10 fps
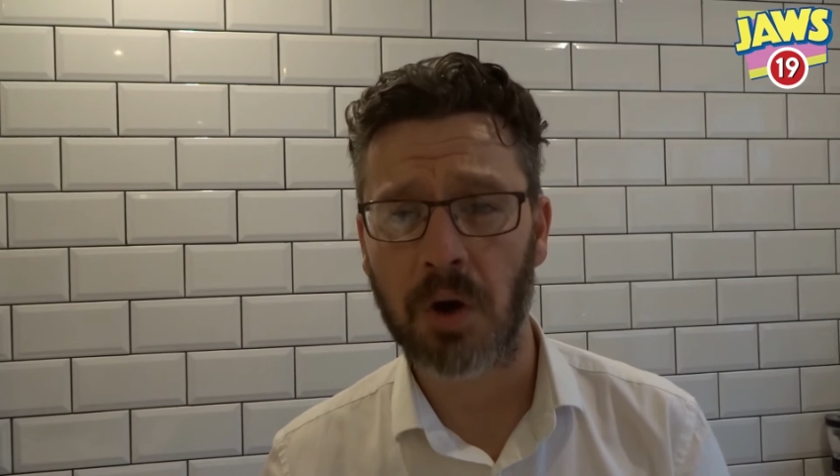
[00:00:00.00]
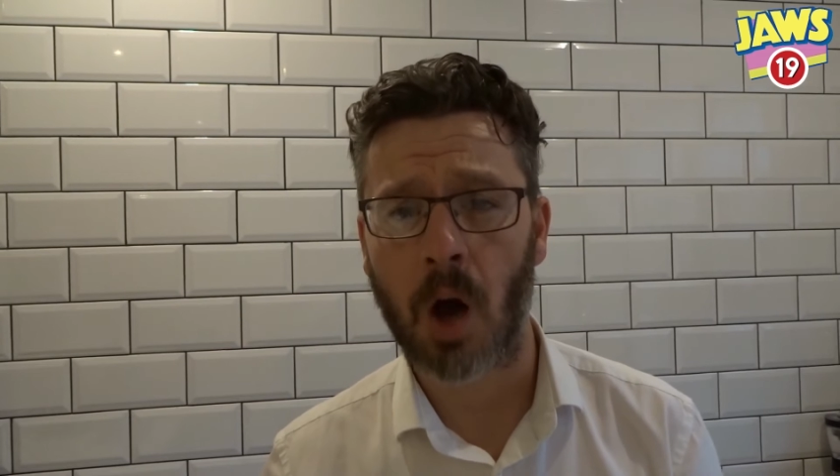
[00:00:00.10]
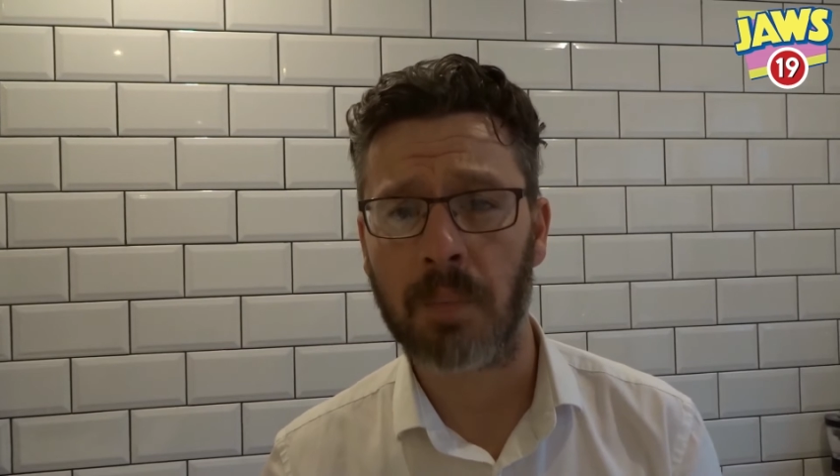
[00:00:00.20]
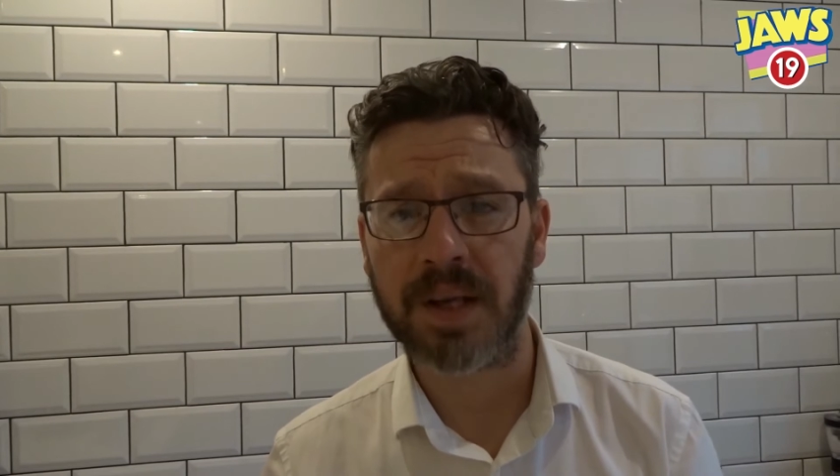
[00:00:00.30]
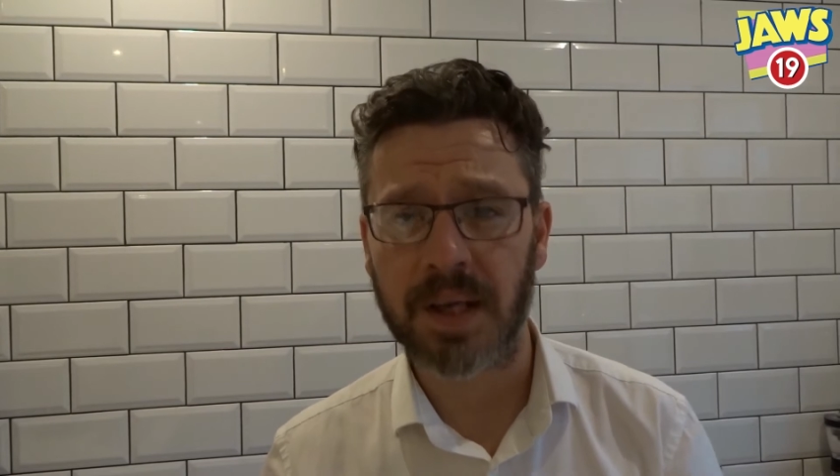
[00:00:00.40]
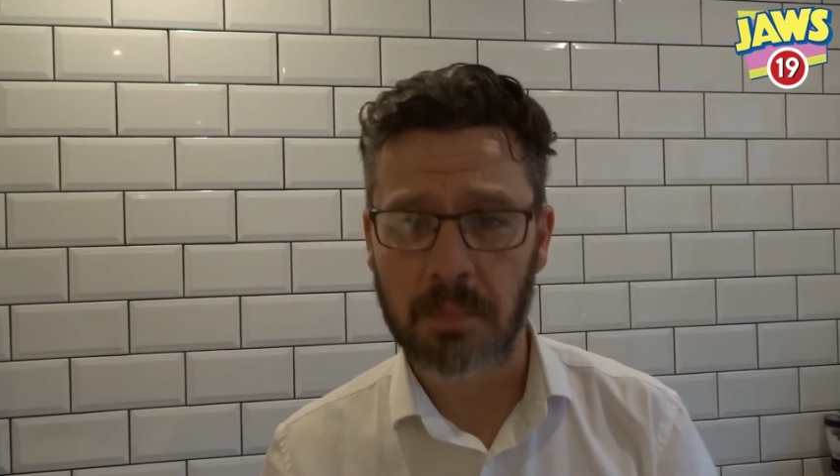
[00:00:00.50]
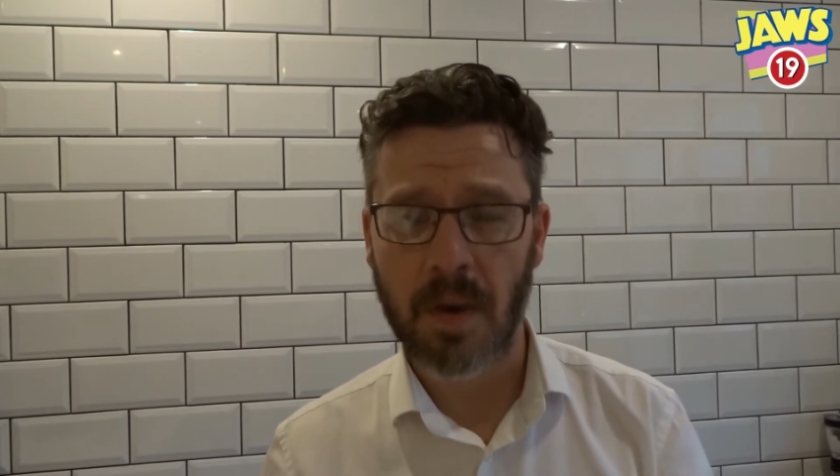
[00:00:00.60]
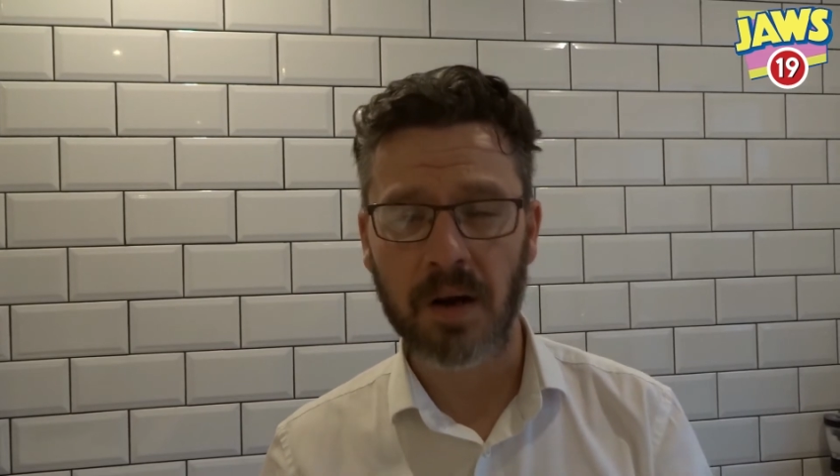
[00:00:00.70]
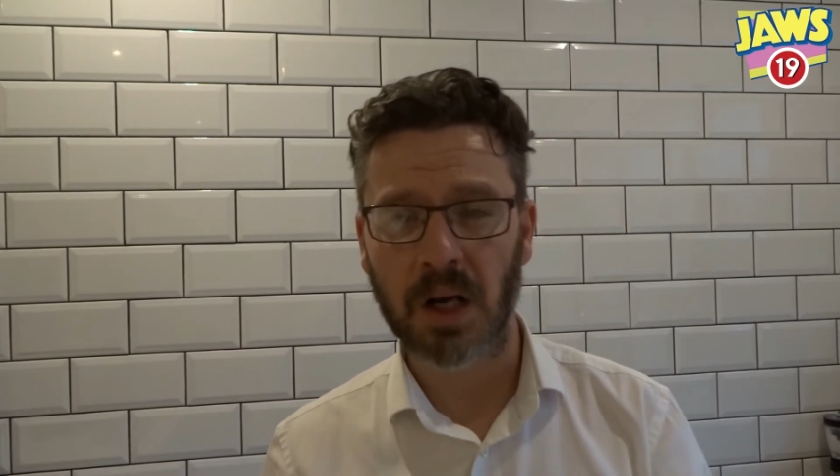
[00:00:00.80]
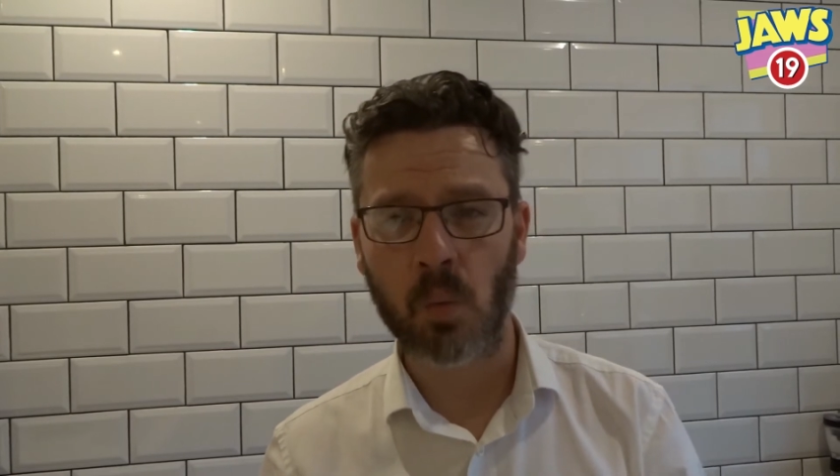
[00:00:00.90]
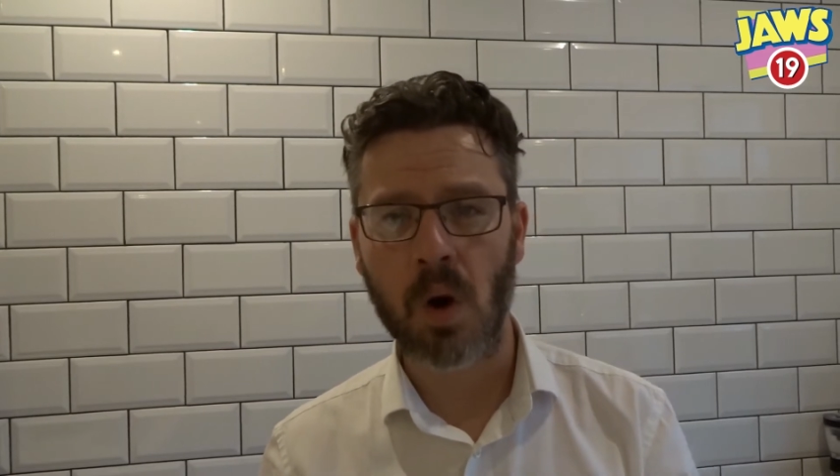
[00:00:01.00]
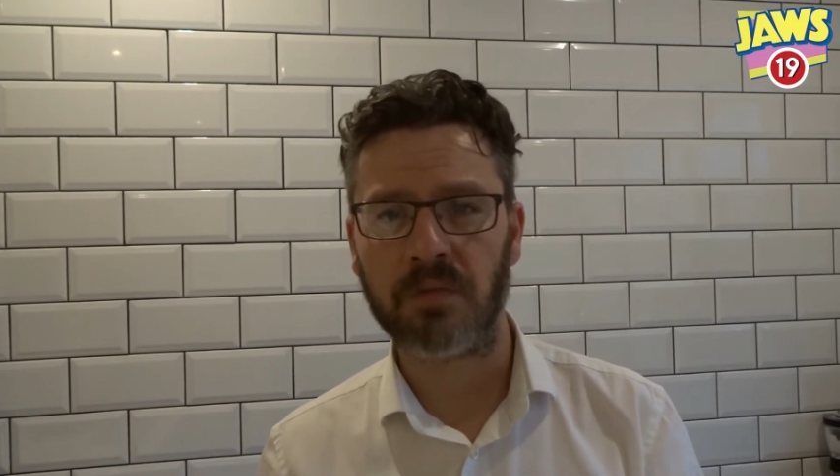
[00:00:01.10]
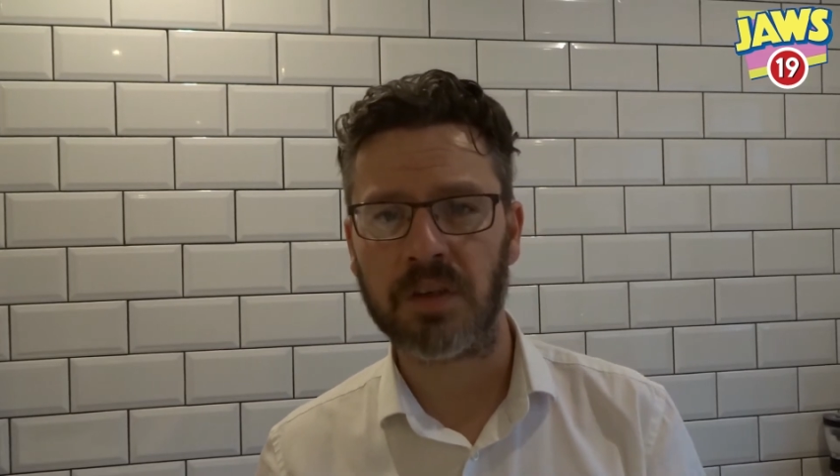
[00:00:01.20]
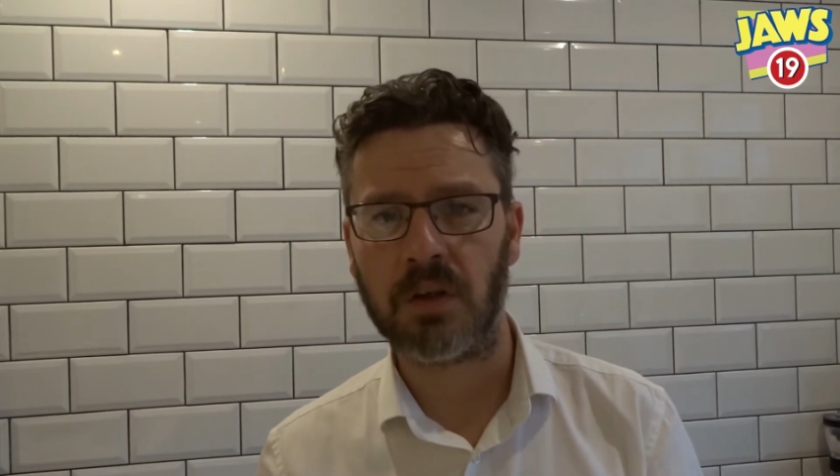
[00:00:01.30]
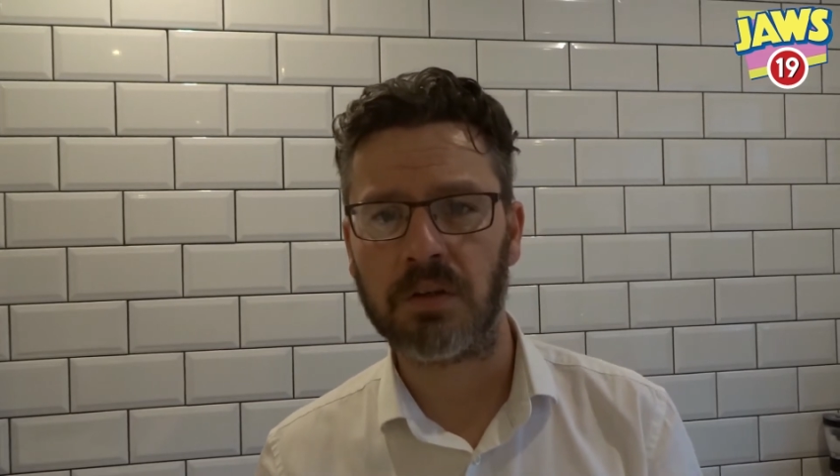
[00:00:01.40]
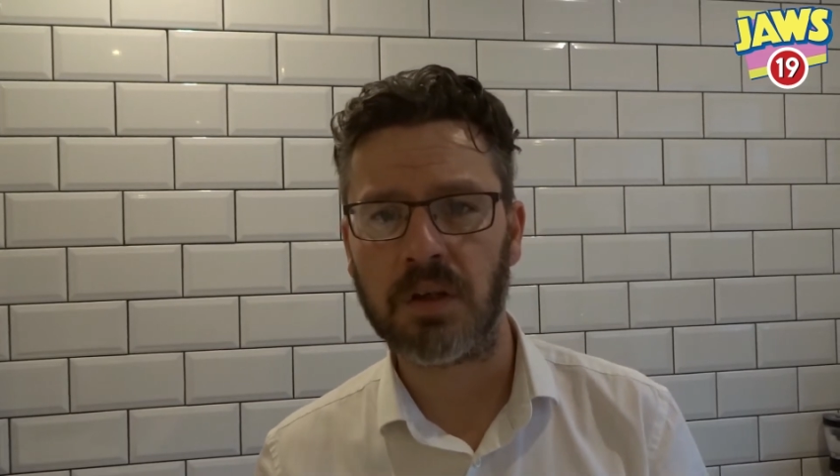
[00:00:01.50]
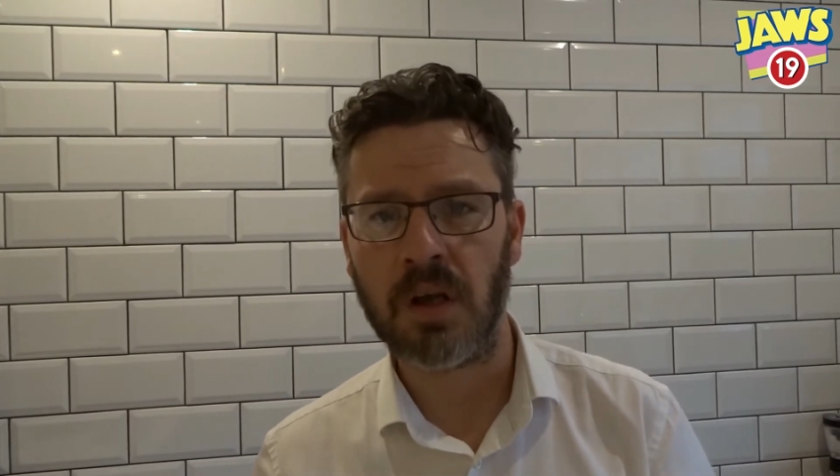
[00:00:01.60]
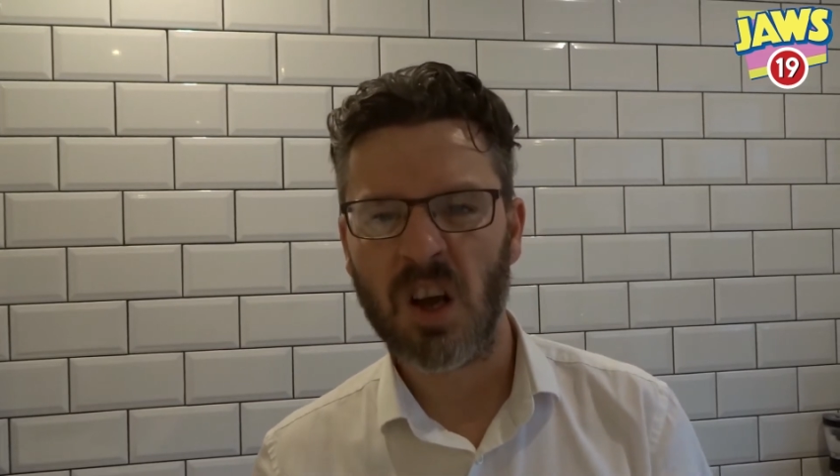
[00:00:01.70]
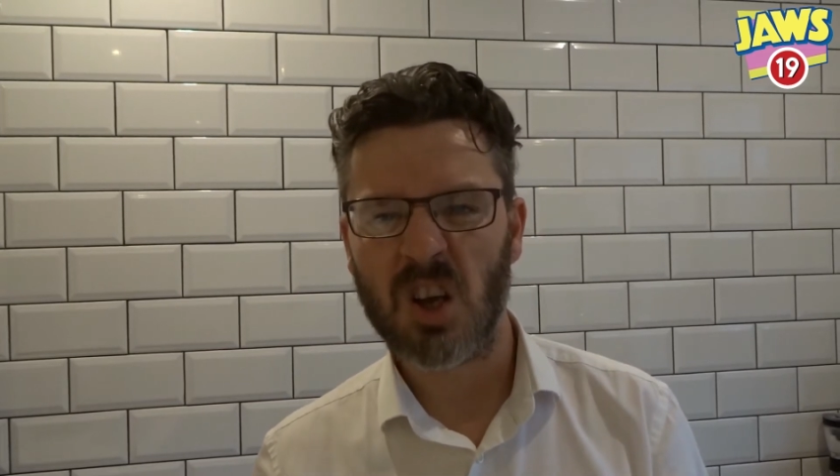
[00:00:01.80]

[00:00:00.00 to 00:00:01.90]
comedy An American Werewolf in London